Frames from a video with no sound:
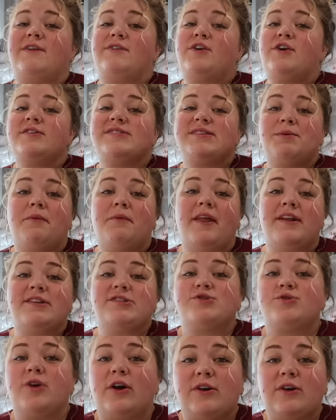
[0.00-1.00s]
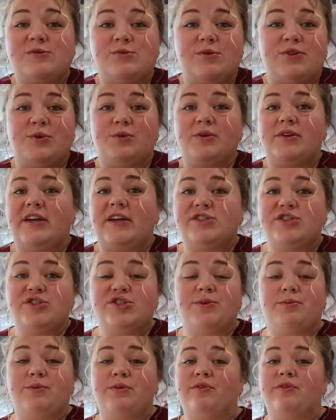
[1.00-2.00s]
If you're someone that struggles with your
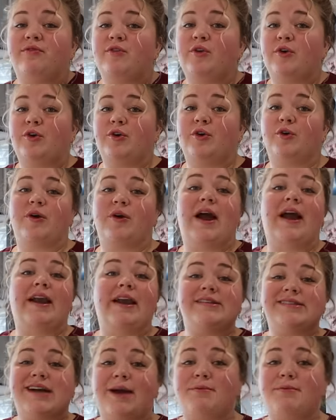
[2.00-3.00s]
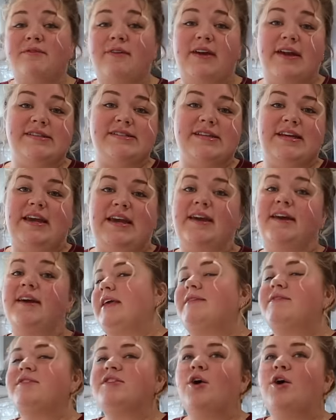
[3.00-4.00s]
relationship with food or any type of ED,
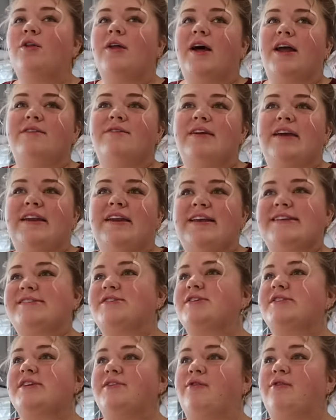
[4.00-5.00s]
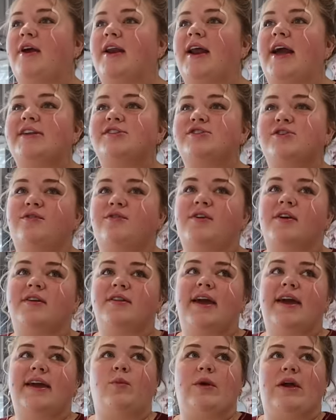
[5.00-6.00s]
even though a lot of EDs are different, I do feel
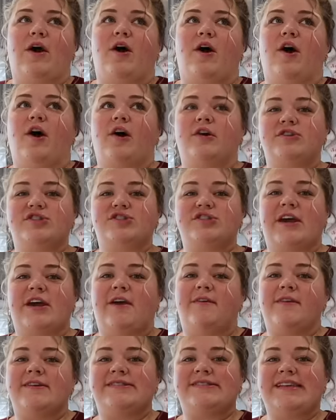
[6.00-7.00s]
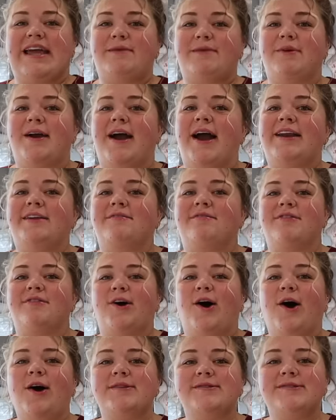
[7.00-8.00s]
like we all share the same kind of
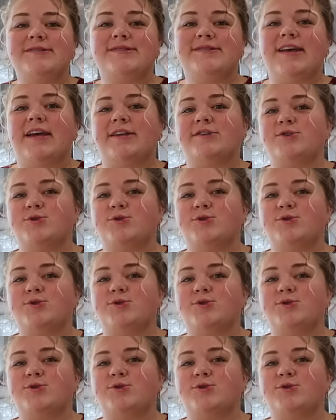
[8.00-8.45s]
thoughts and